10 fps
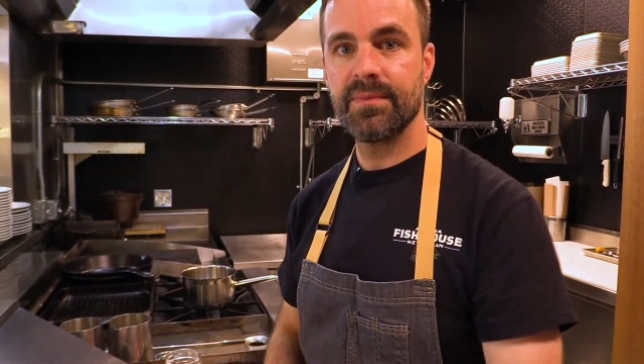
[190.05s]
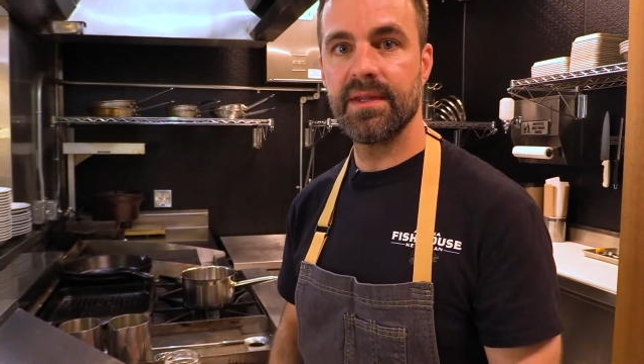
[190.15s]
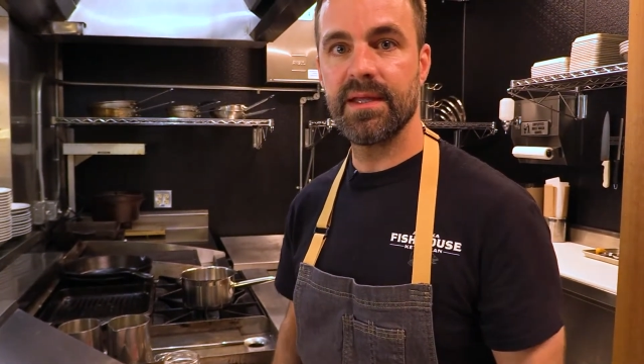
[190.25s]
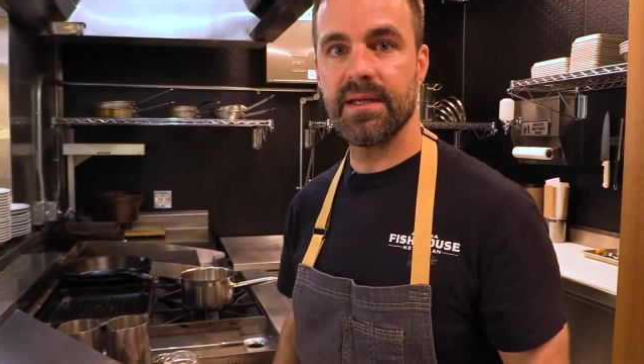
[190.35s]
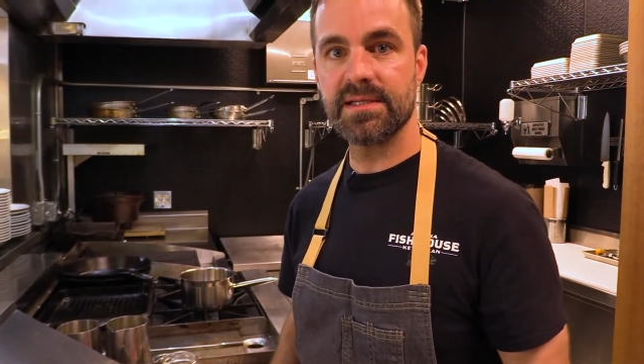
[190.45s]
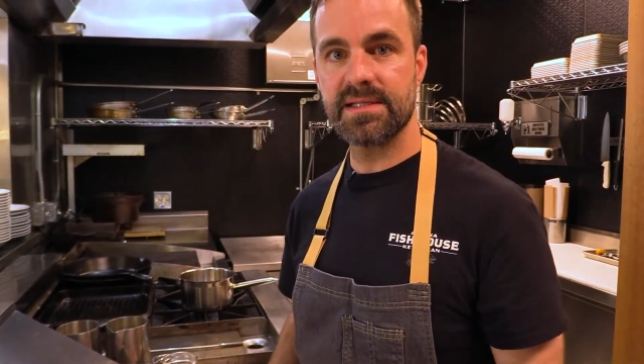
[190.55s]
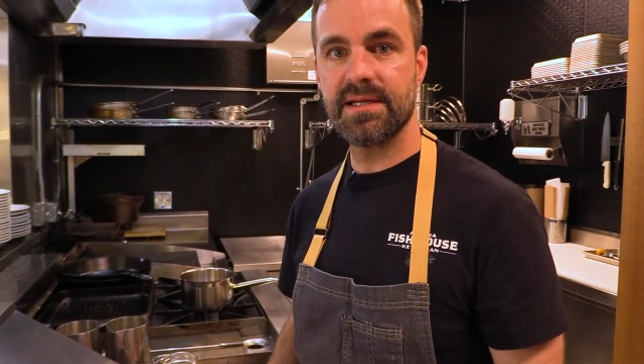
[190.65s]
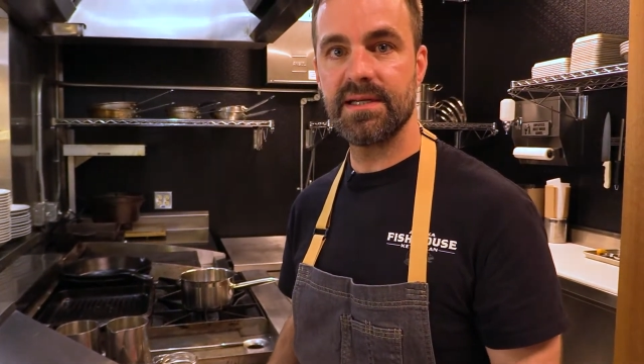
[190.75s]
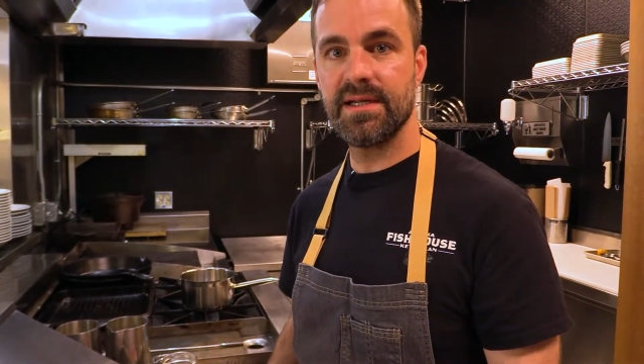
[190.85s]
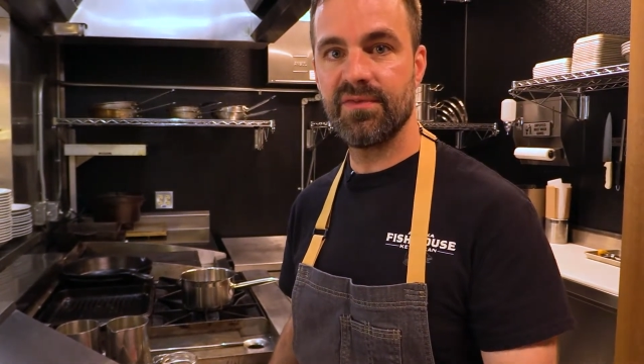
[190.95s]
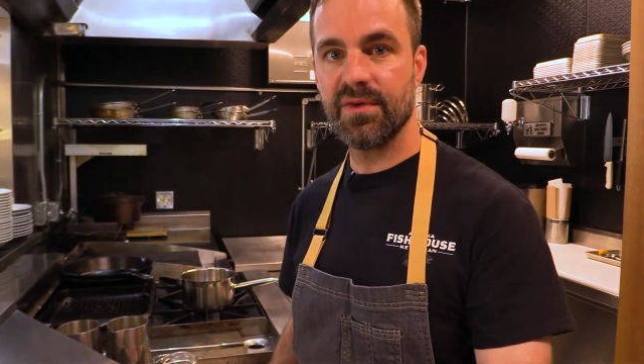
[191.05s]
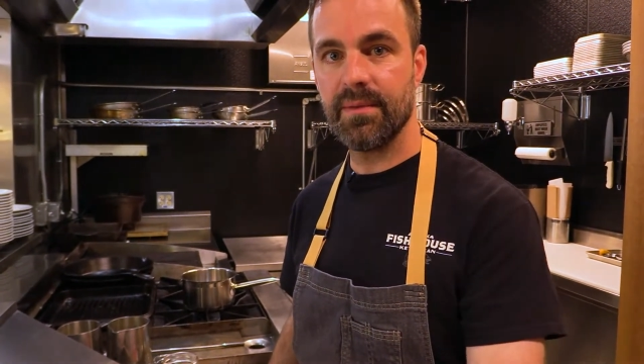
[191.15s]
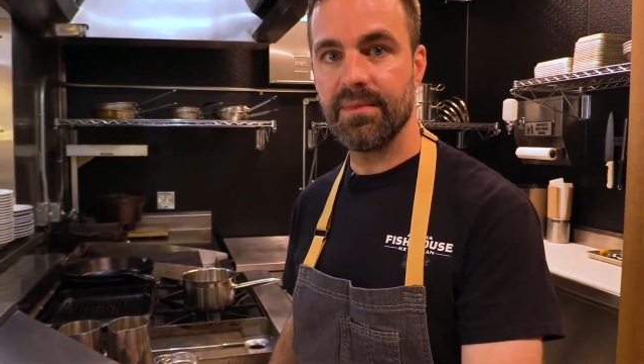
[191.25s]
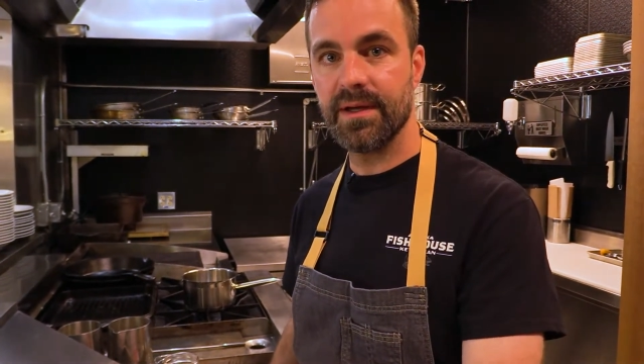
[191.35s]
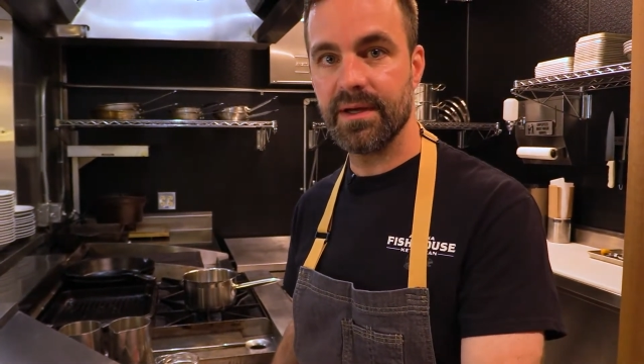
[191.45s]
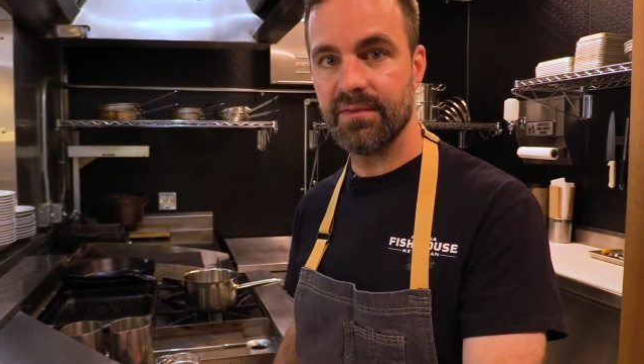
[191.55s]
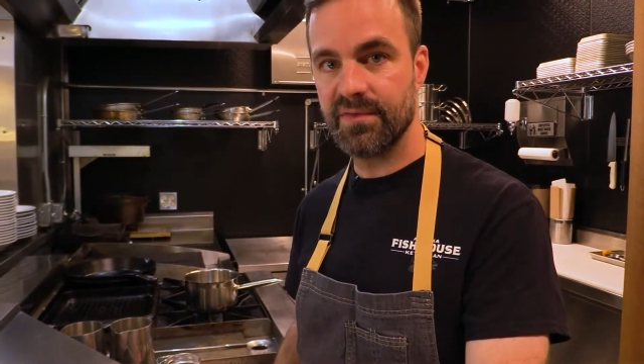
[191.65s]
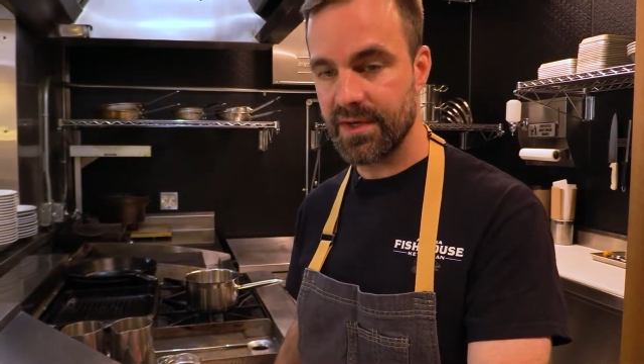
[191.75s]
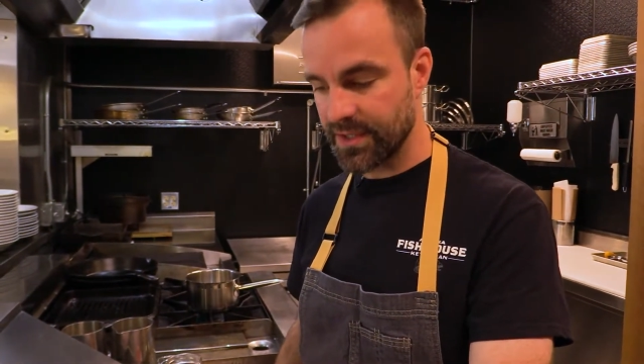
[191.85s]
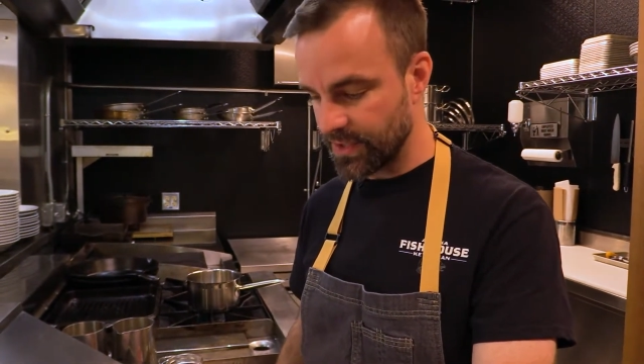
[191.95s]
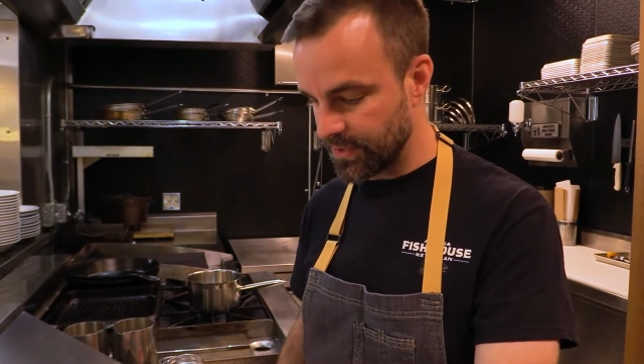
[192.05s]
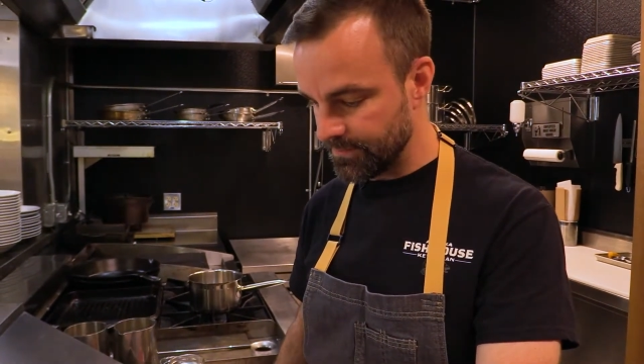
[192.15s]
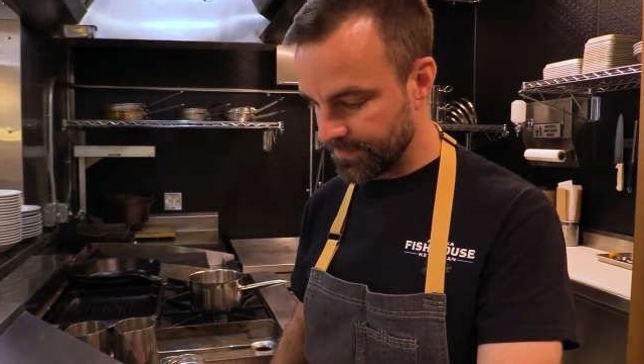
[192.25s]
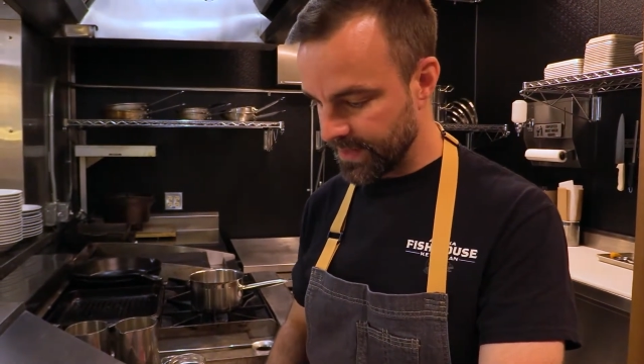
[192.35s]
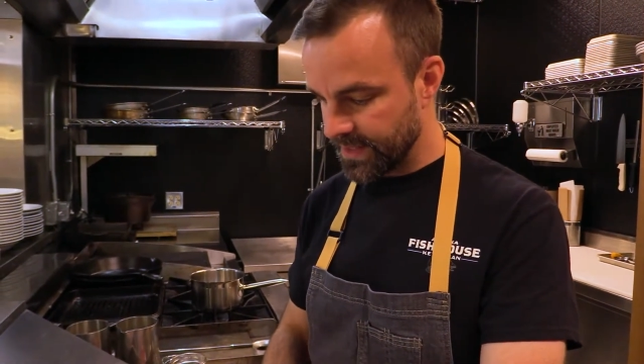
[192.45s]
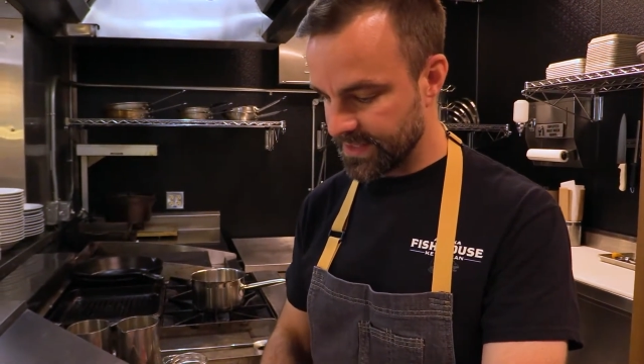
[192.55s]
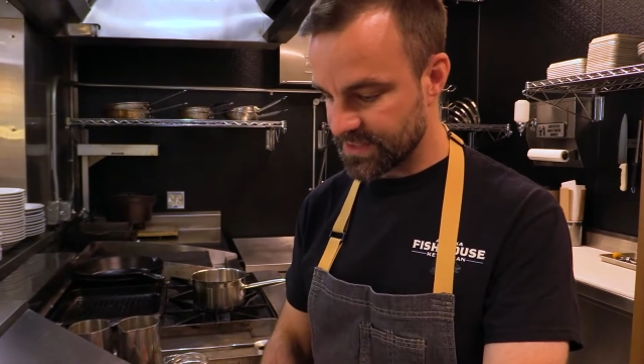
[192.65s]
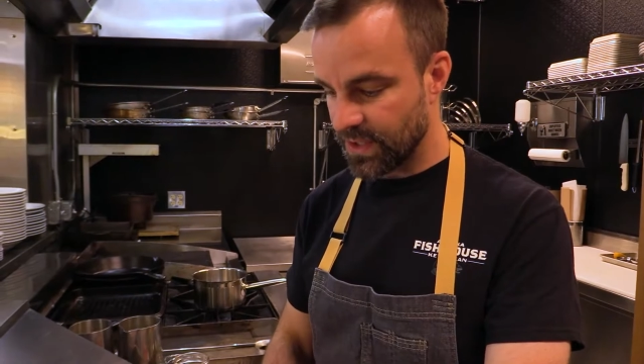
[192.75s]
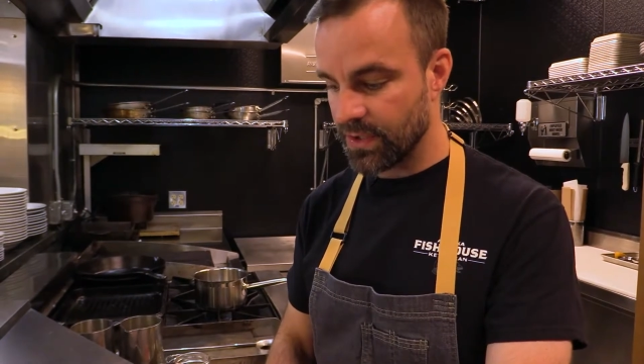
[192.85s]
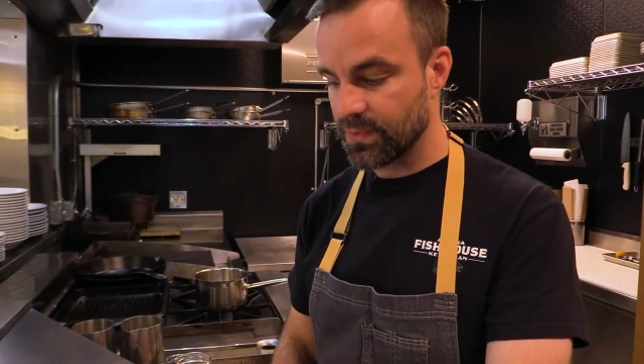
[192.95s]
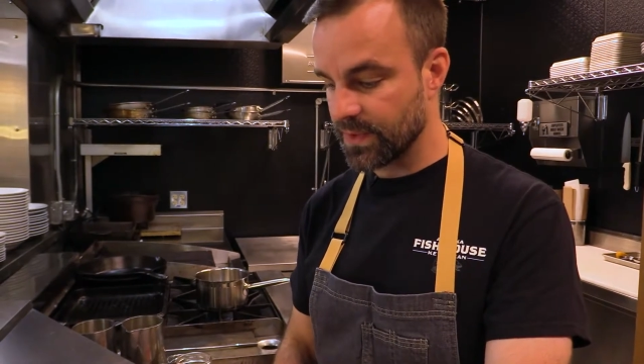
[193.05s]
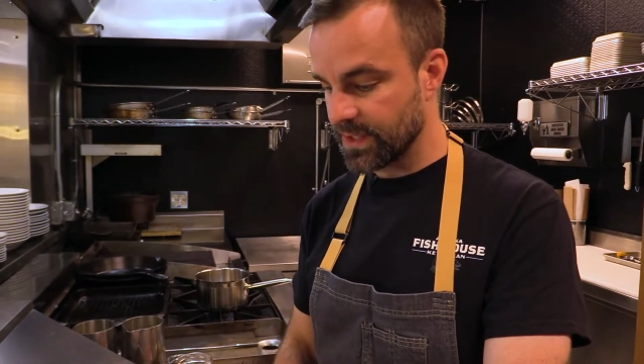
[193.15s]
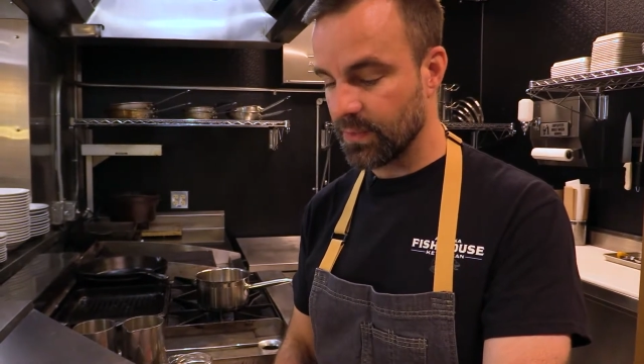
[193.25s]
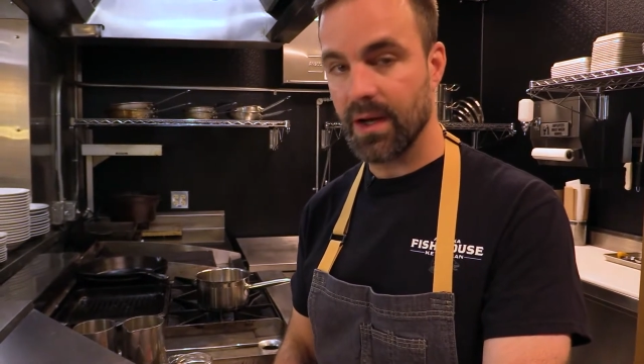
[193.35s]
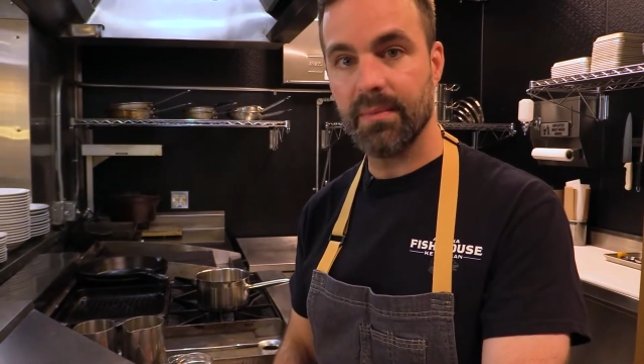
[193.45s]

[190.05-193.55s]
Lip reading: the acidity from the vinegar. It's all really well